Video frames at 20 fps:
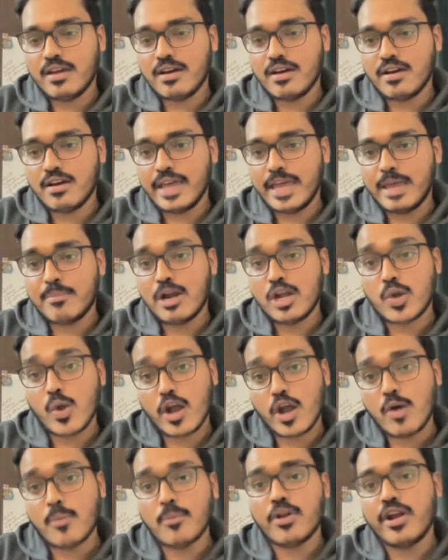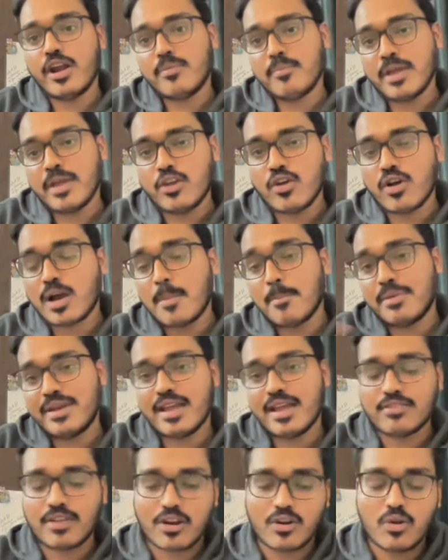able to accommodate me in your company as
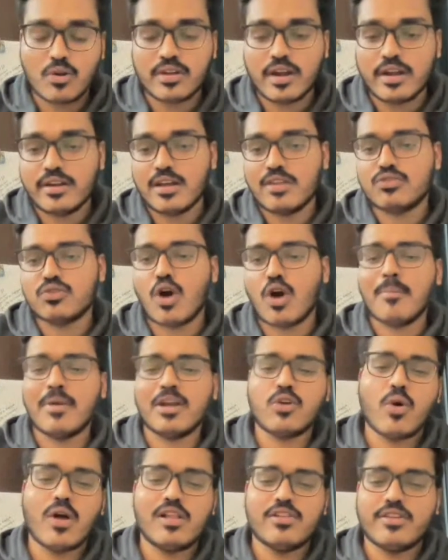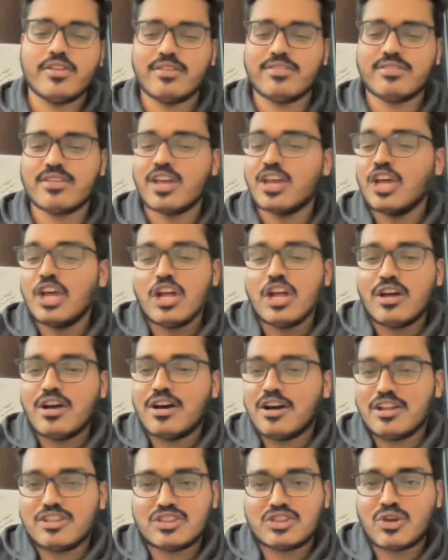a growth intern? So Aman Goyal just
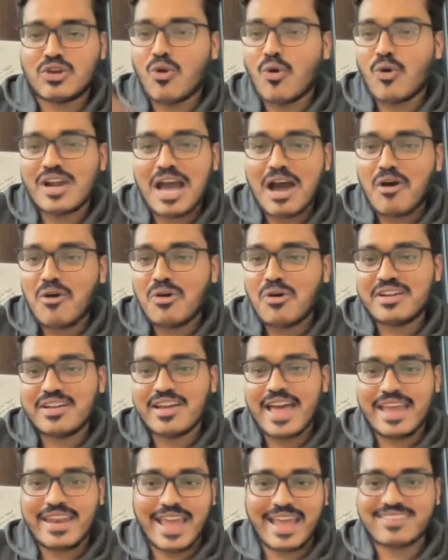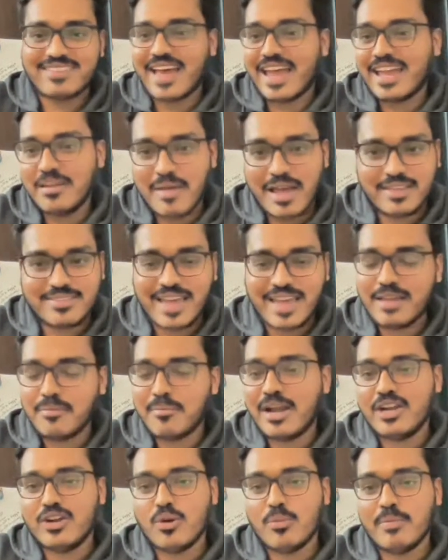throwed out an assignment
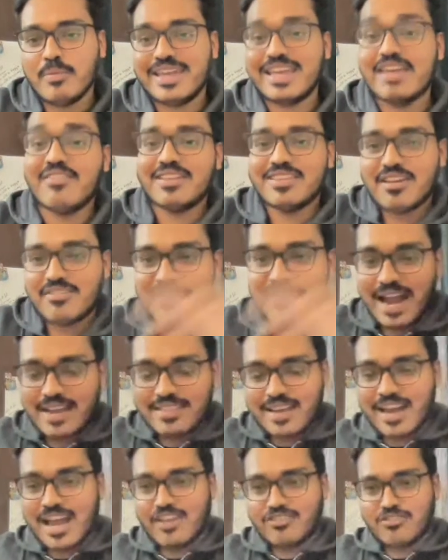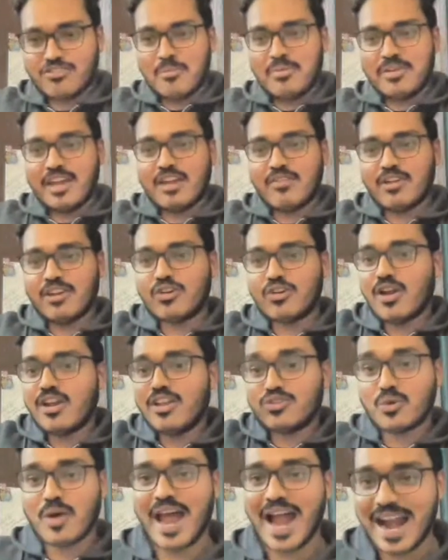to me, given the fact that I was from tier 1 college, so
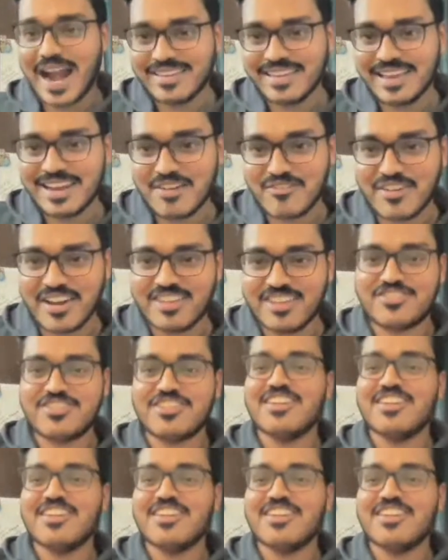I had the leverage